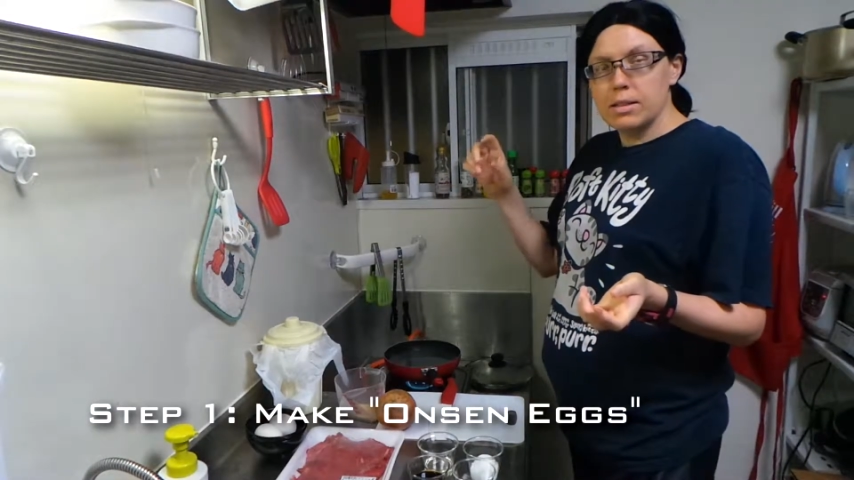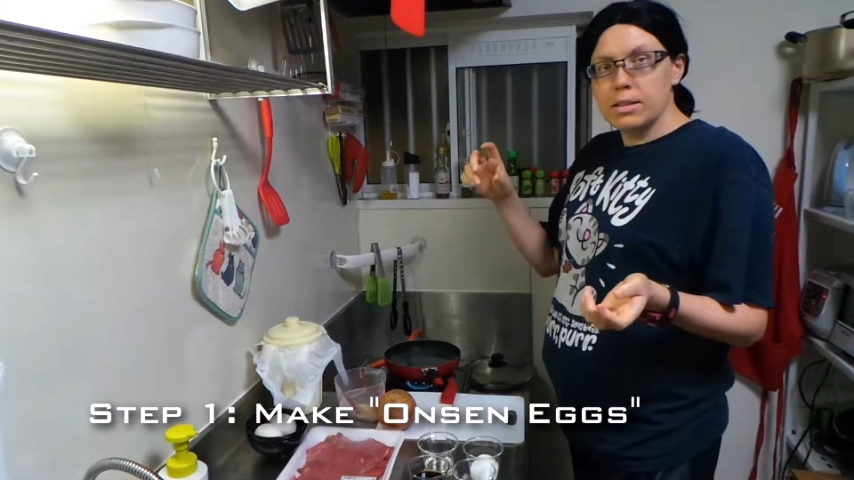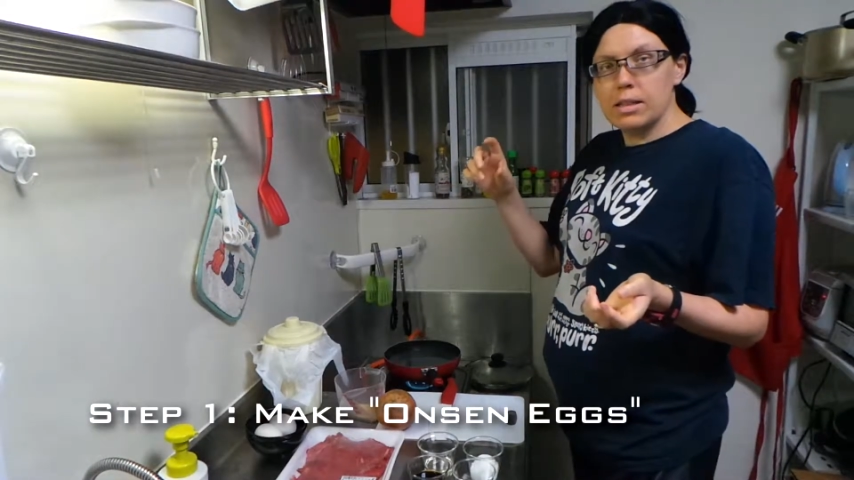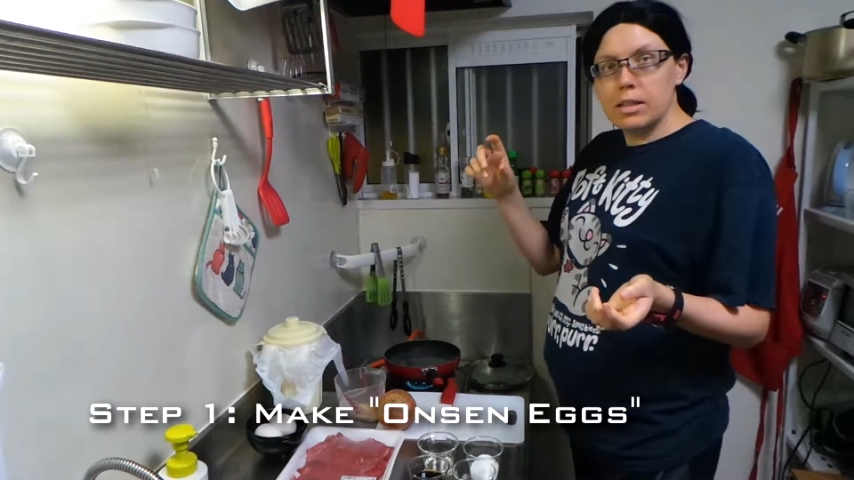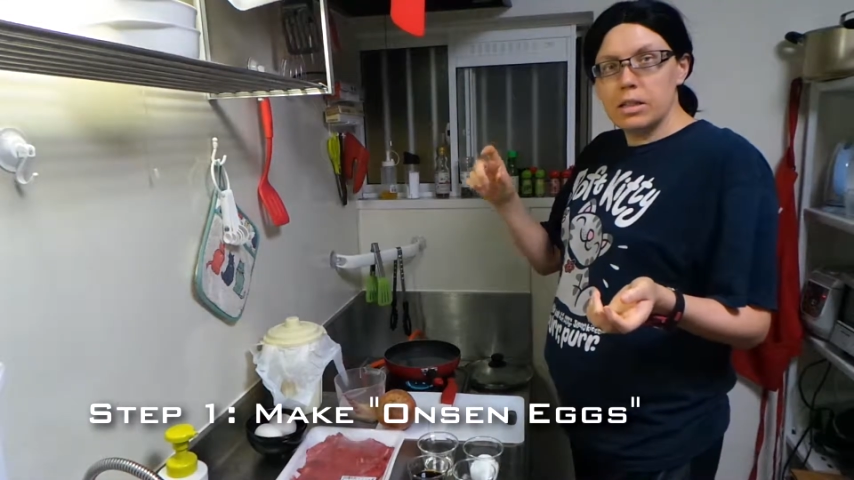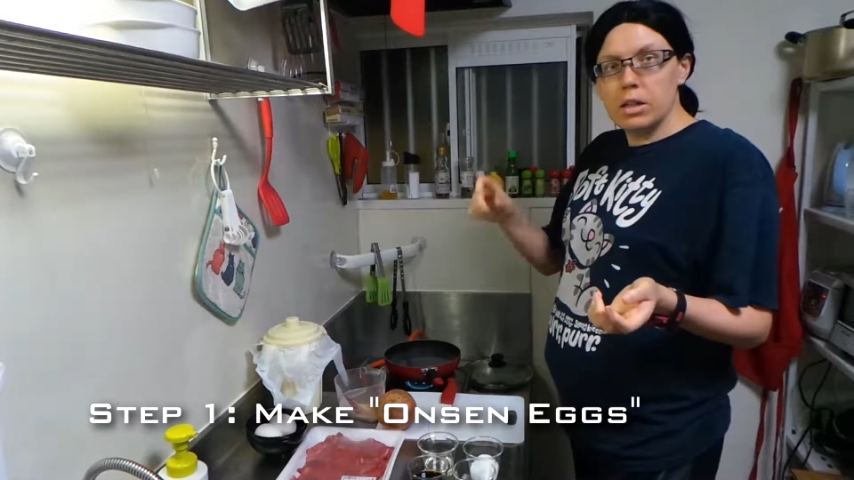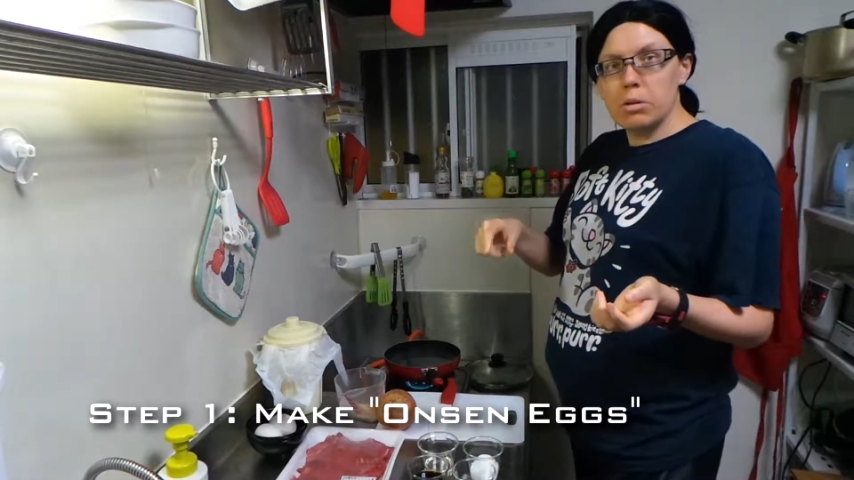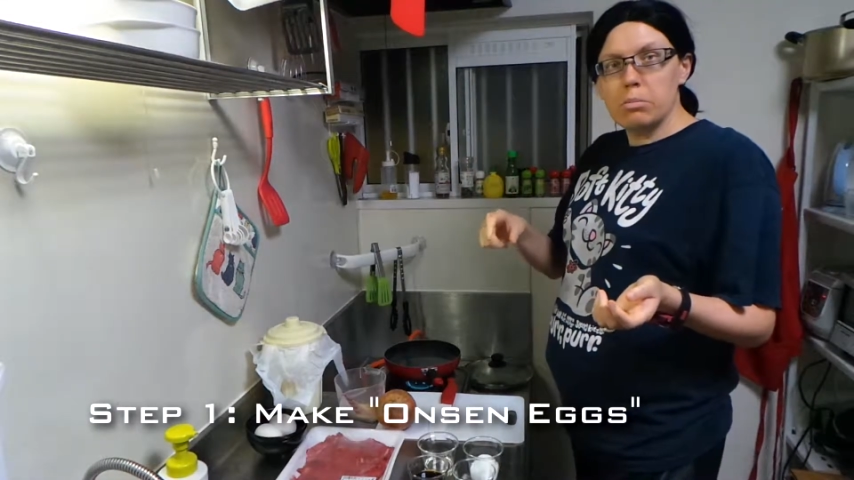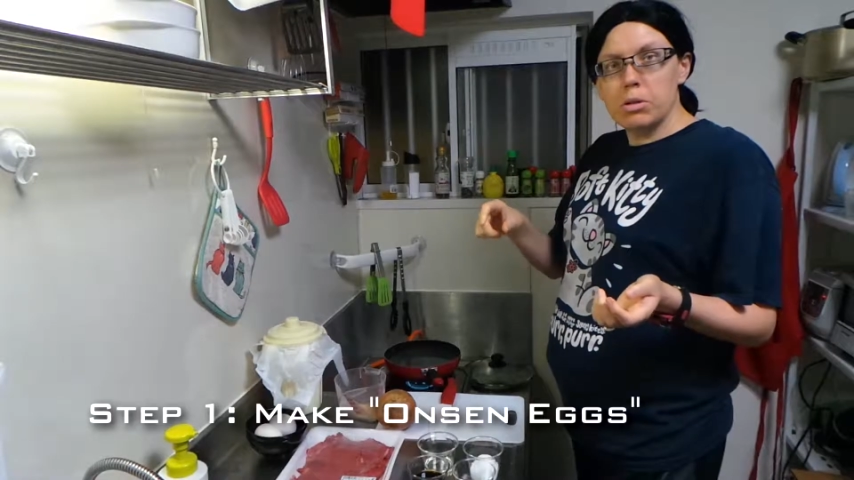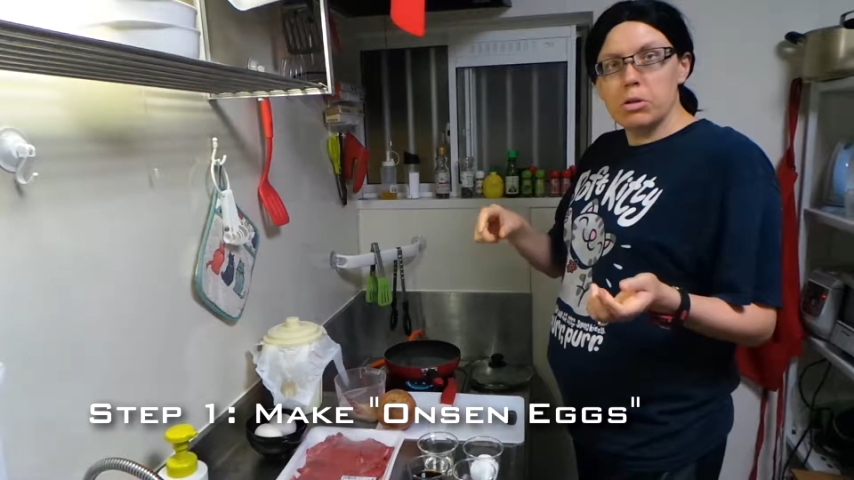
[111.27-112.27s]
The
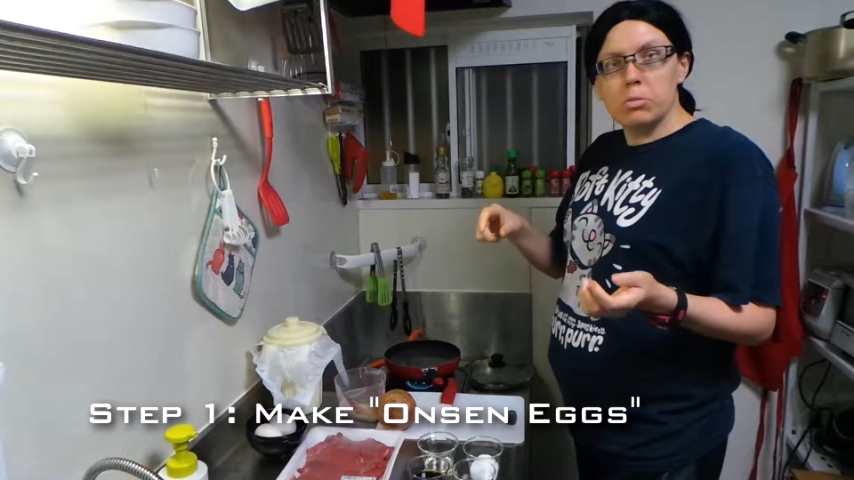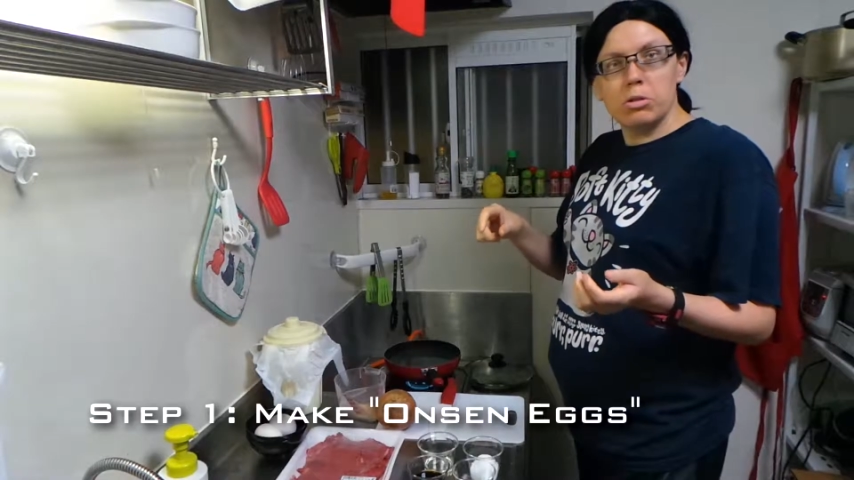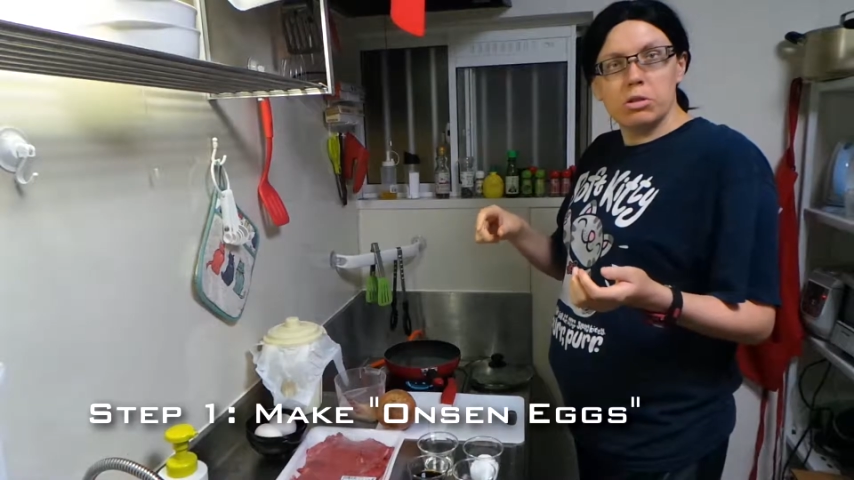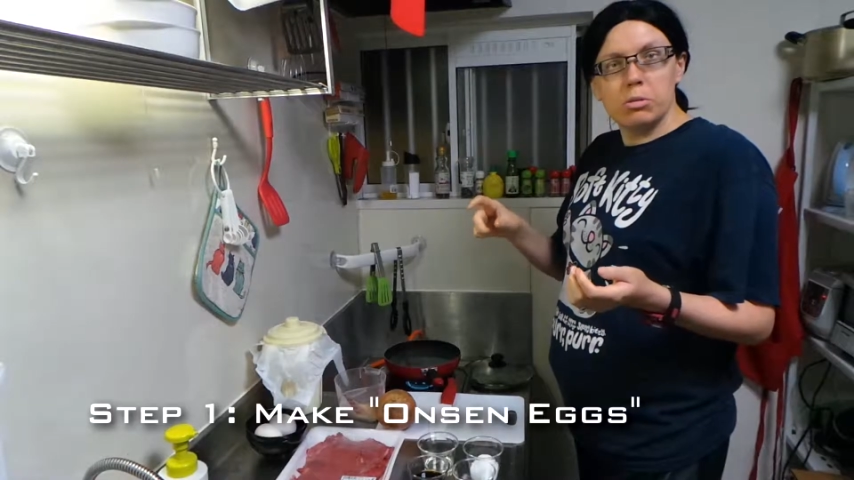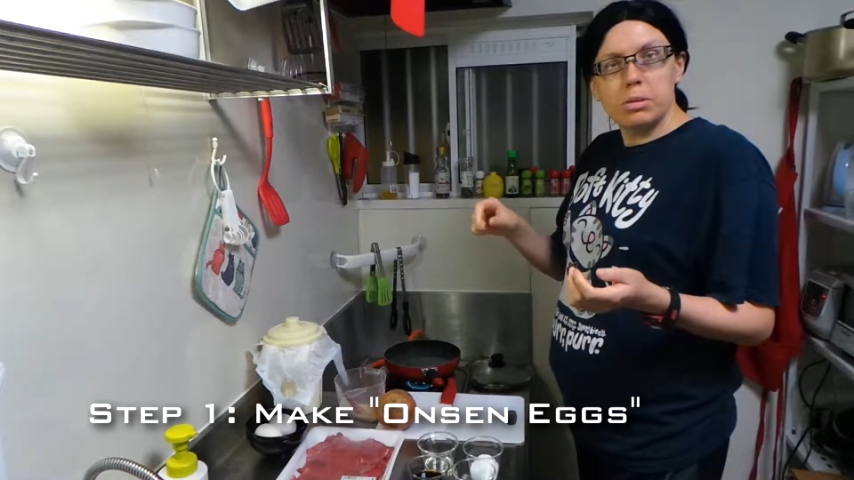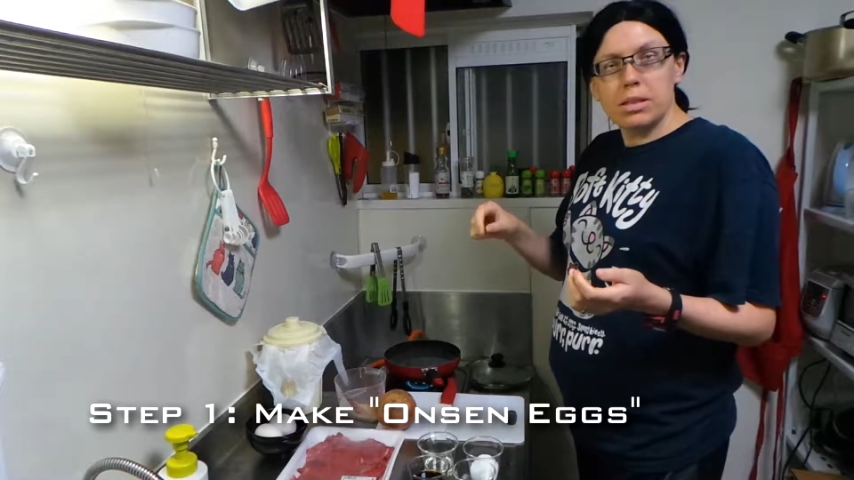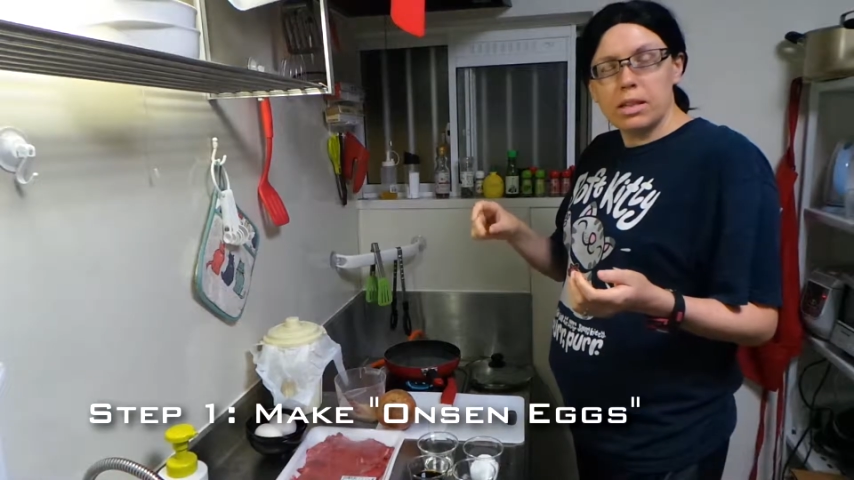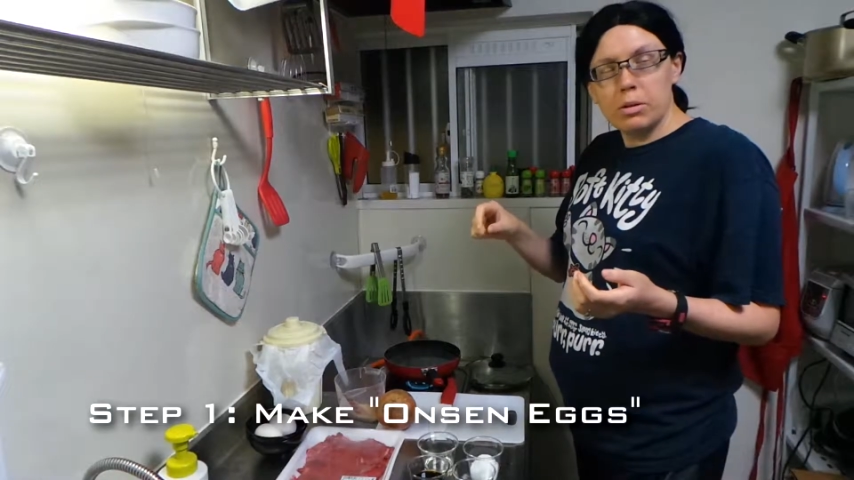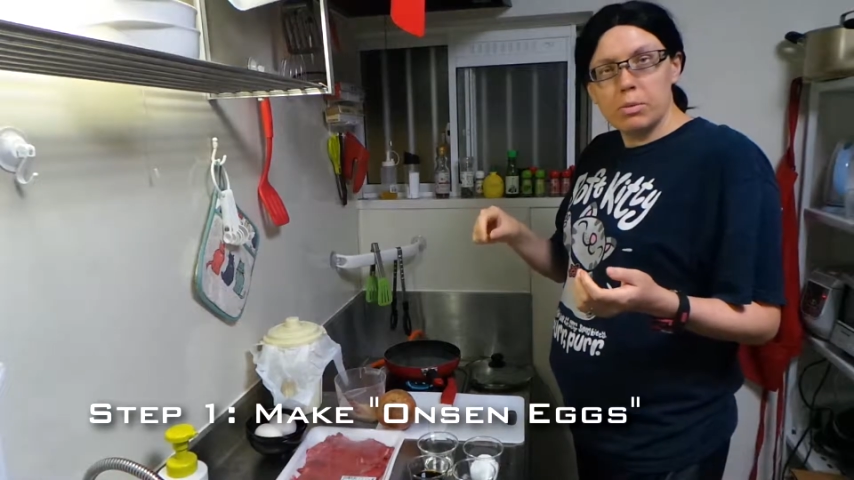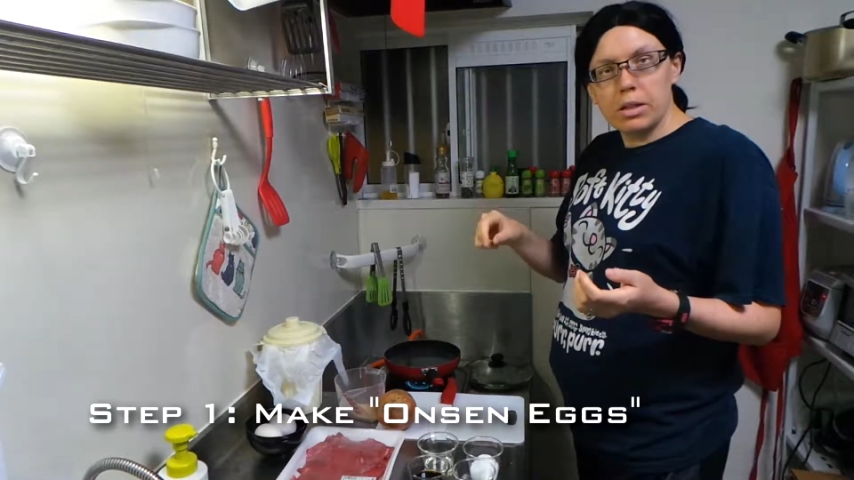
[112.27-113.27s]
middle will still be
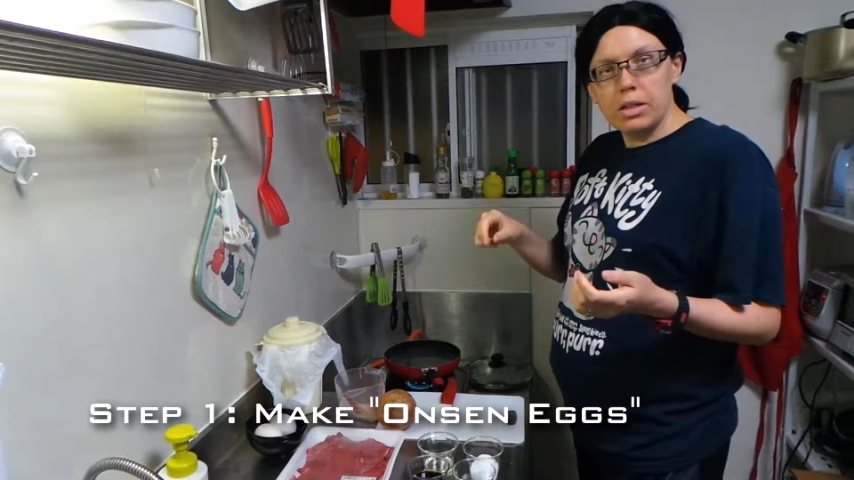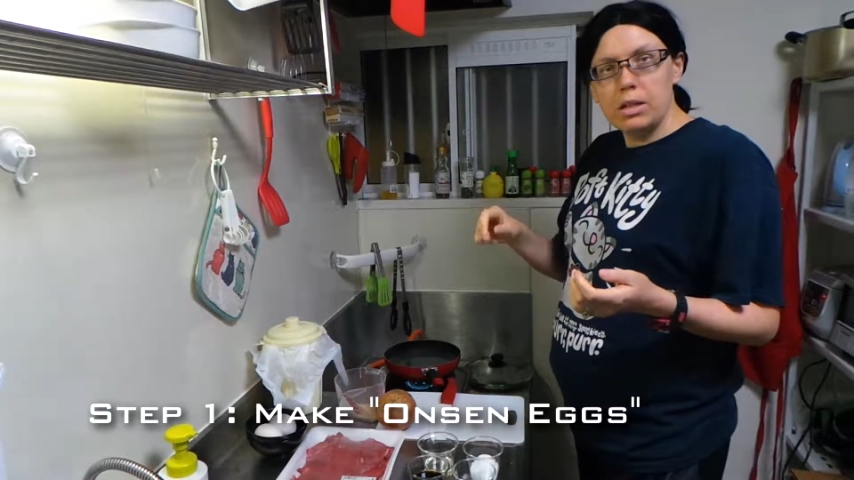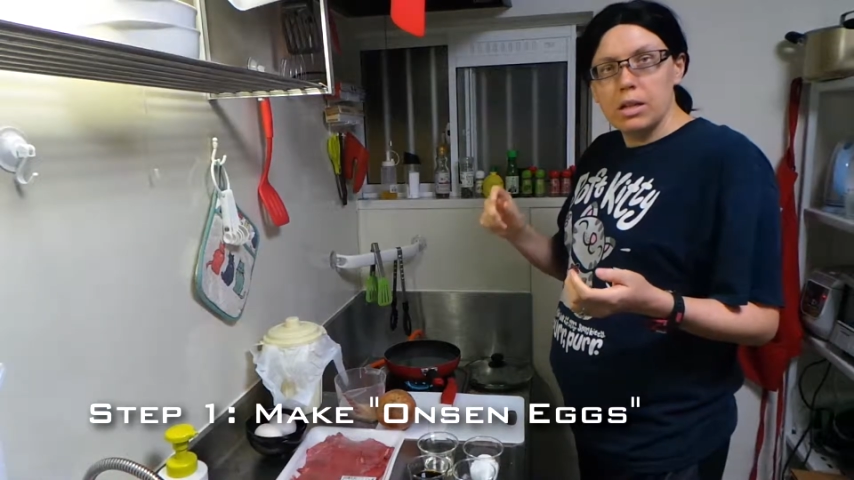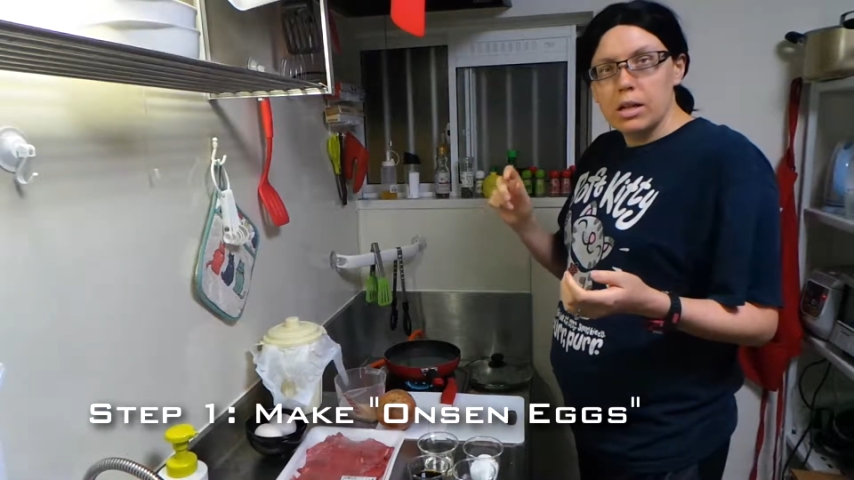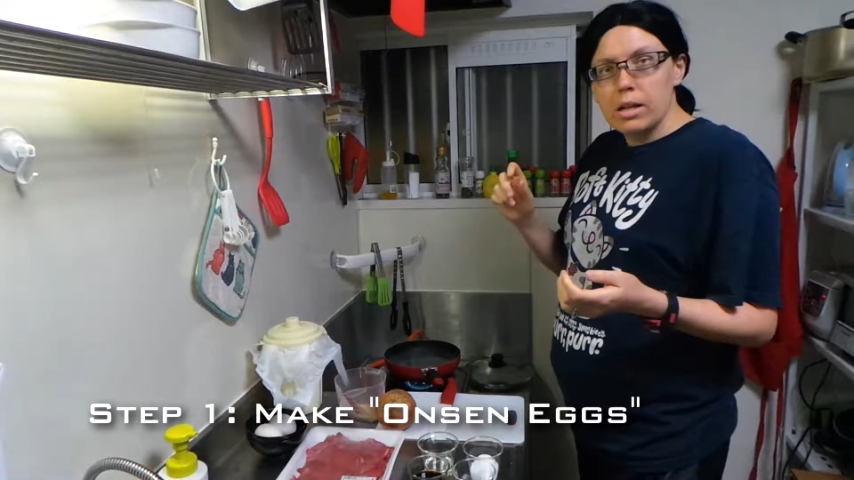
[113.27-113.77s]
slightly runny,